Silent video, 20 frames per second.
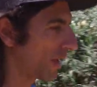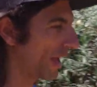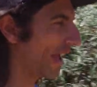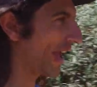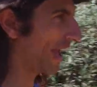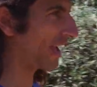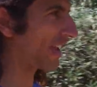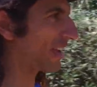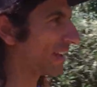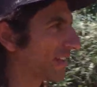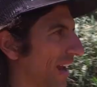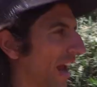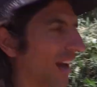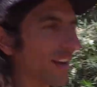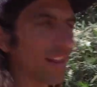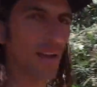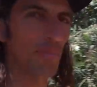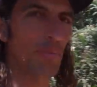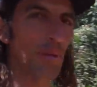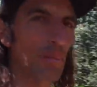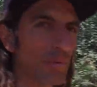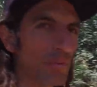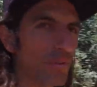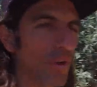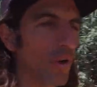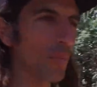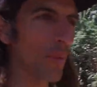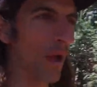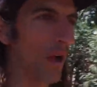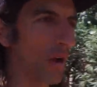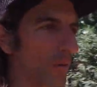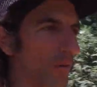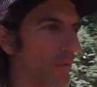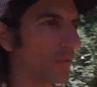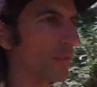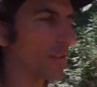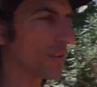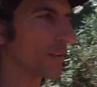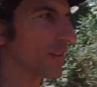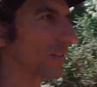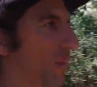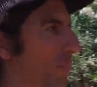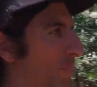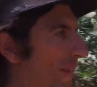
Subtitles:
And not a lot of people know about the